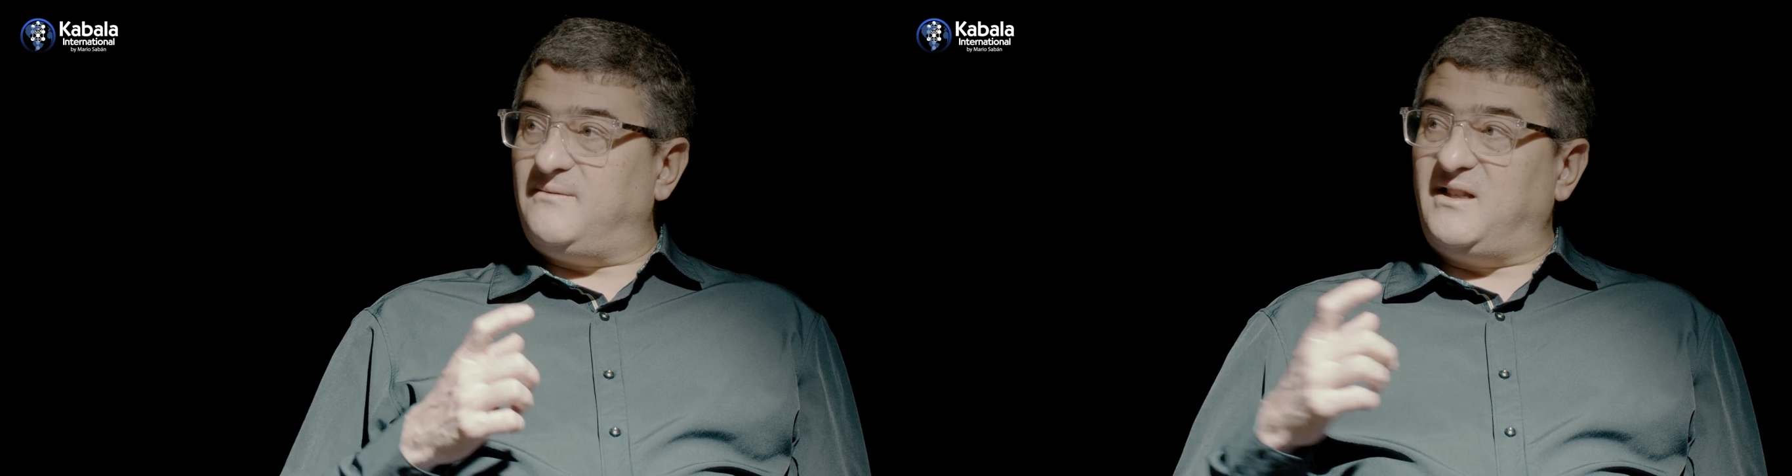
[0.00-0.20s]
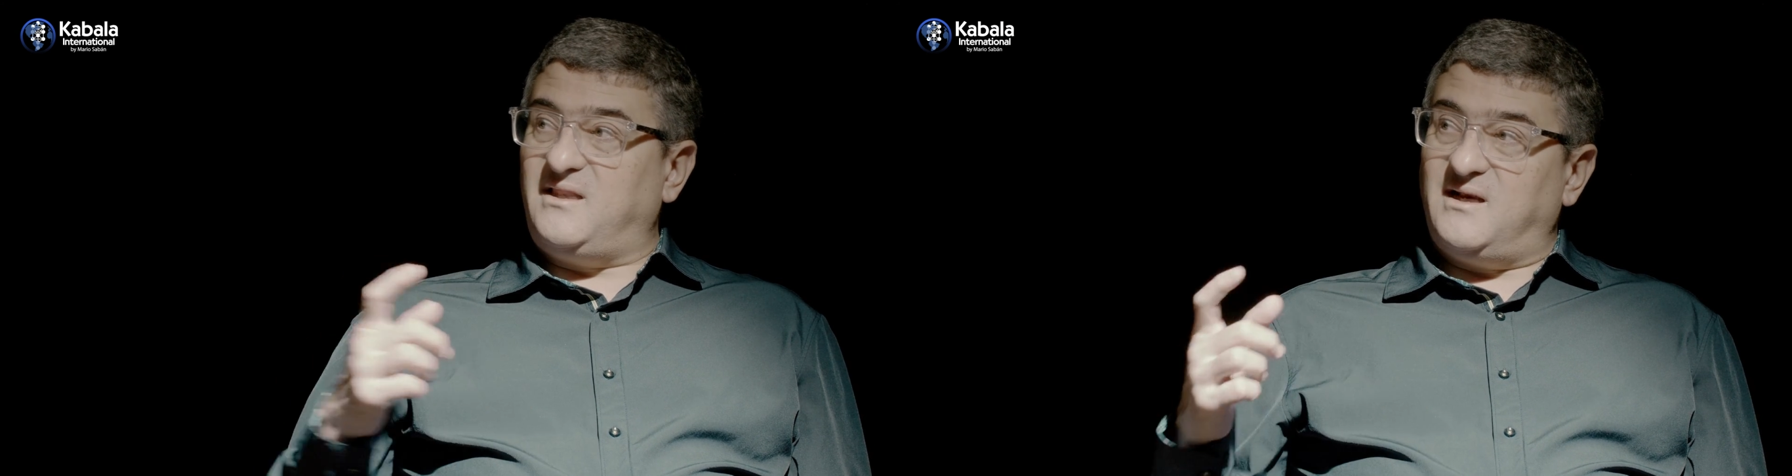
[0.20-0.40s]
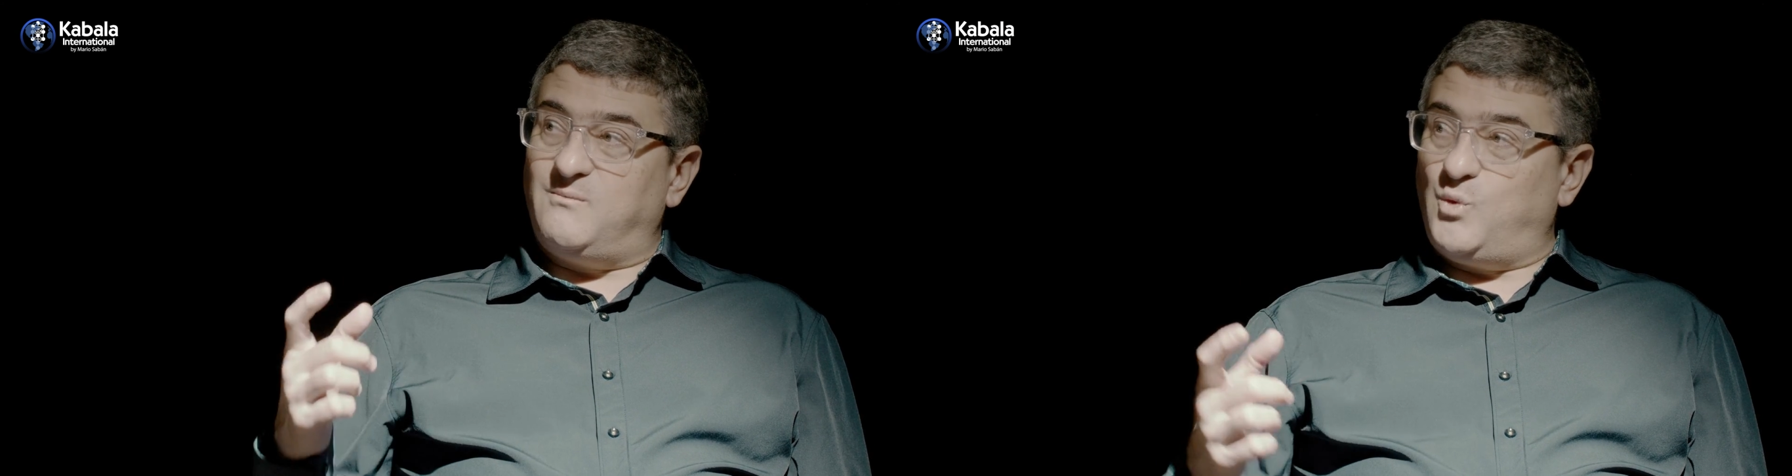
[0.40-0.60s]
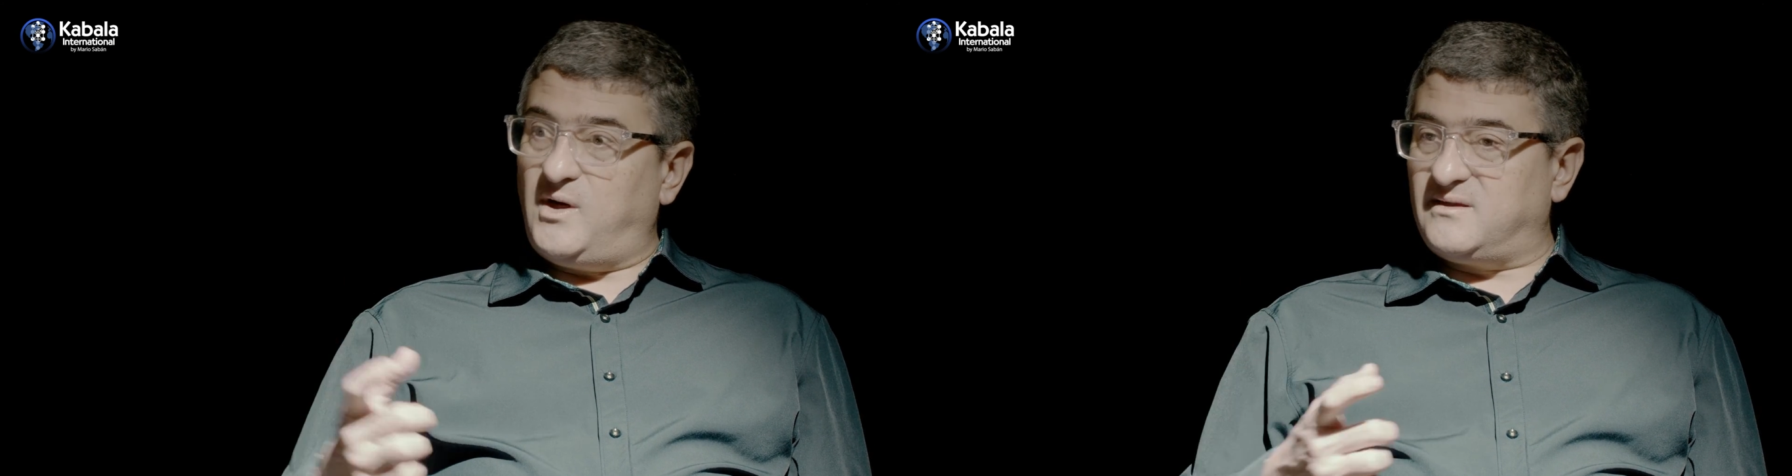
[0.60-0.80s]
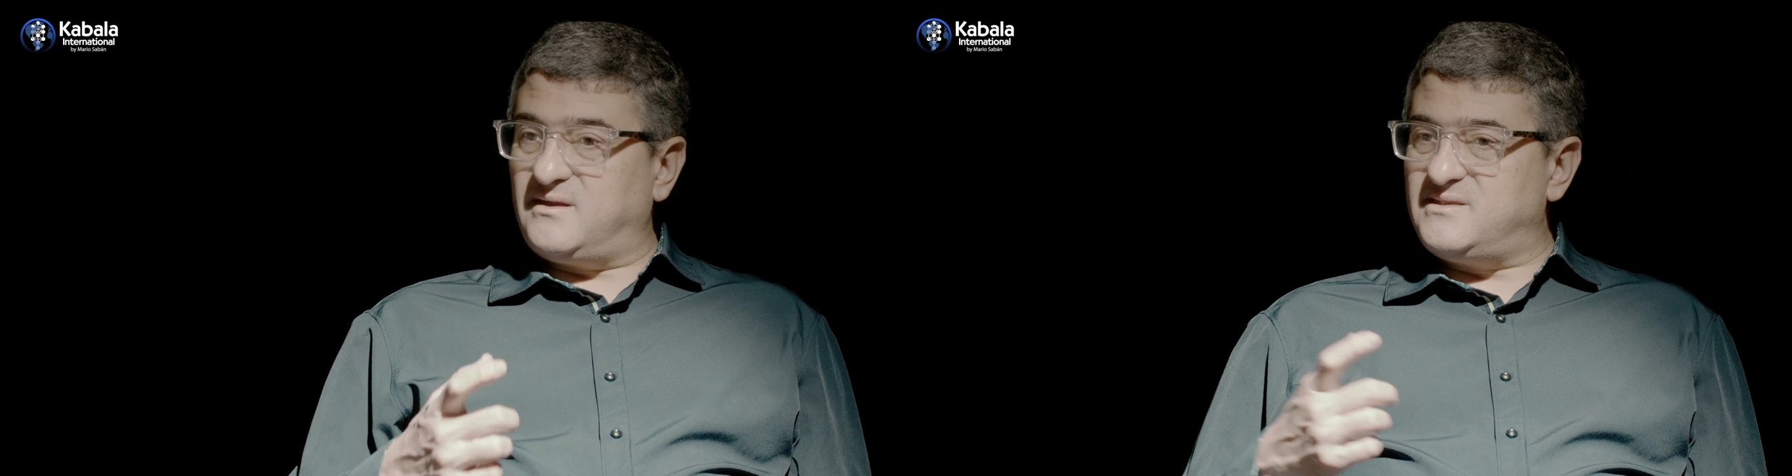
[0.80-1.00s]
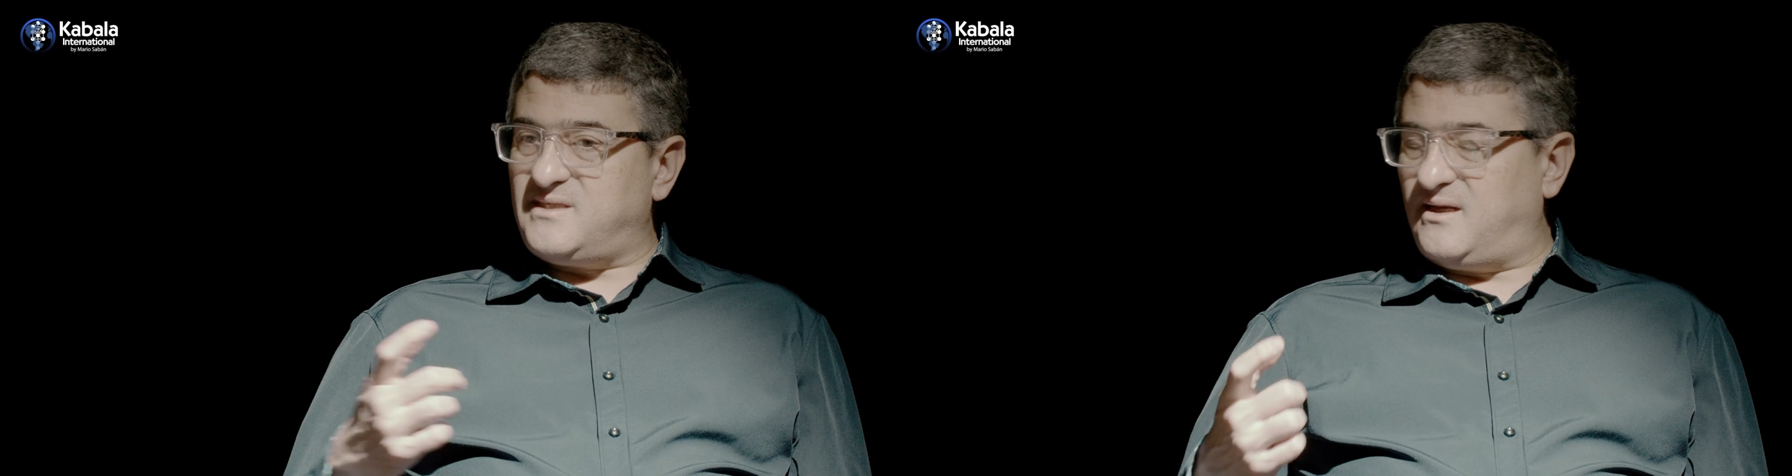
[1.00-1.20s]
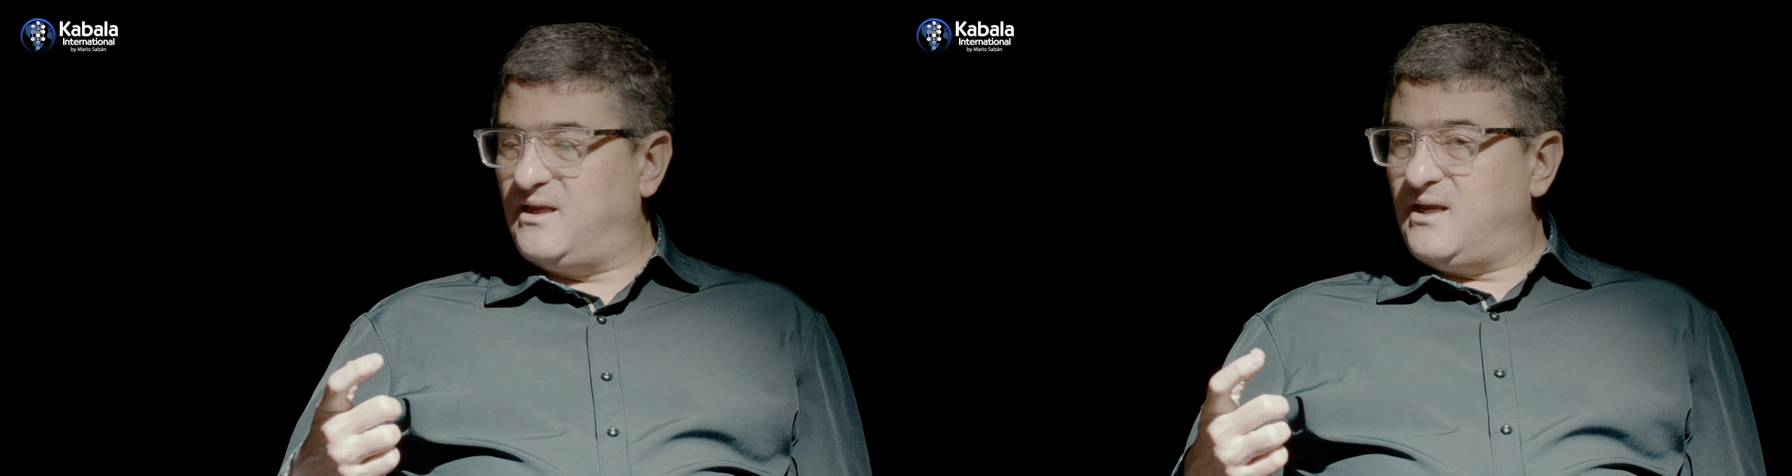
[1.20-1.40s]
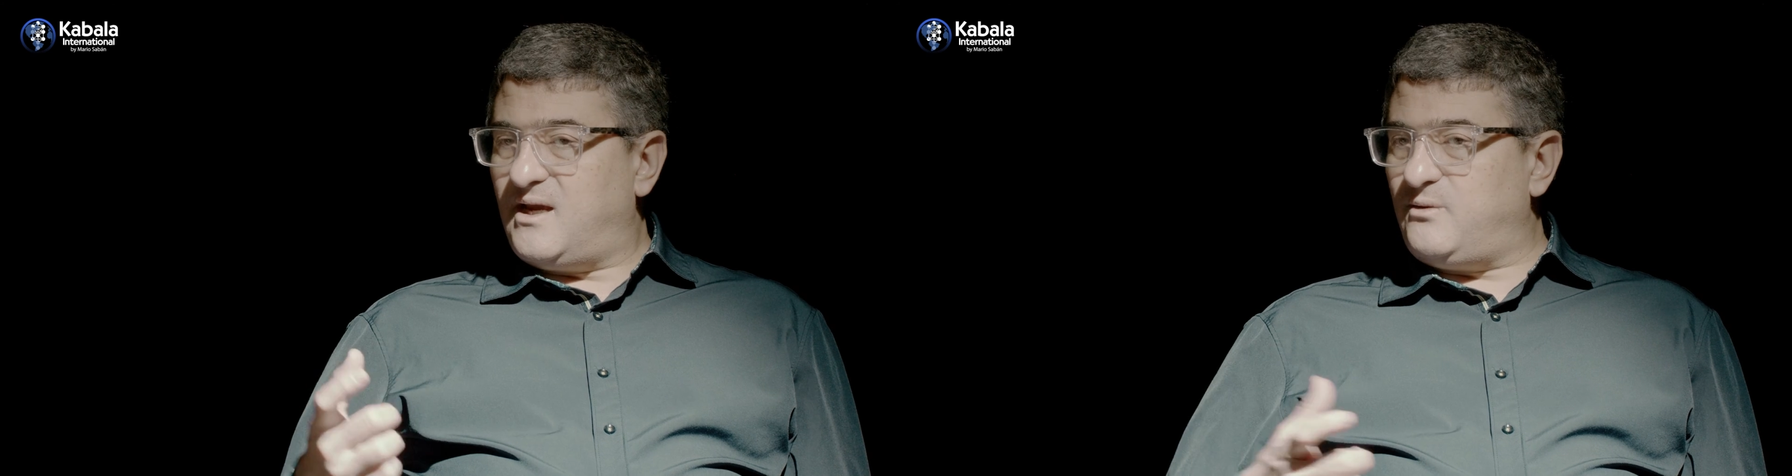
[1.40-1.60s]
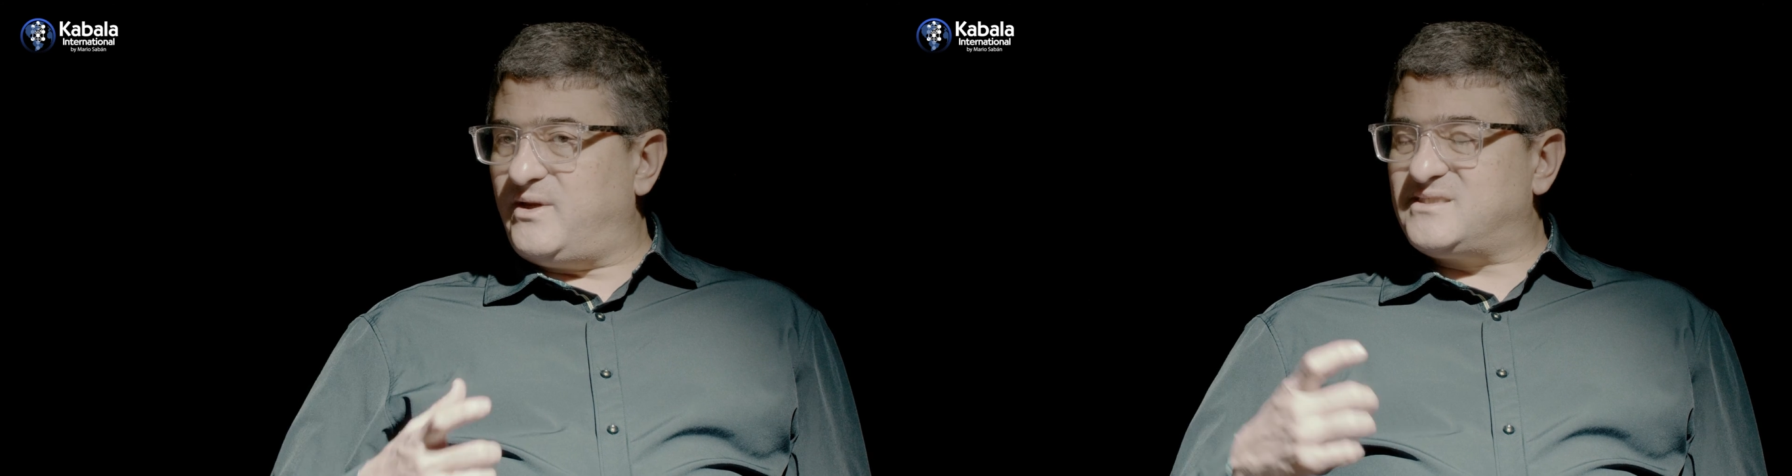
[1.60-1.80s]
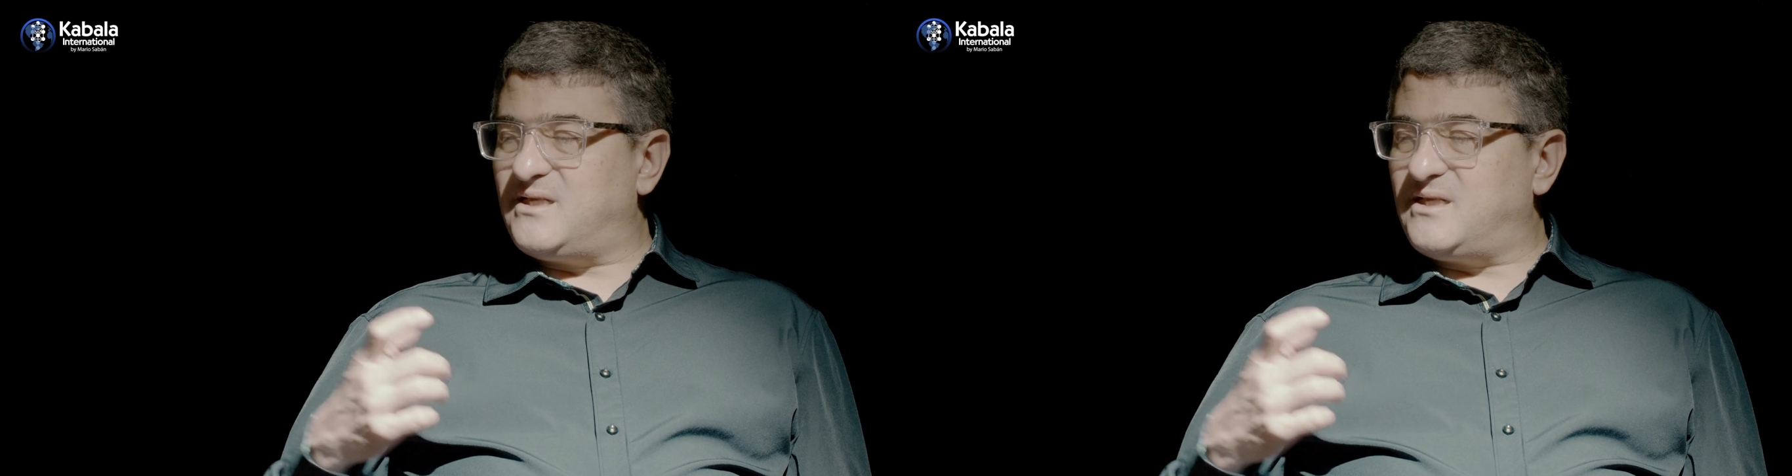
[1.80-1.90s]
There is an exaltation of death.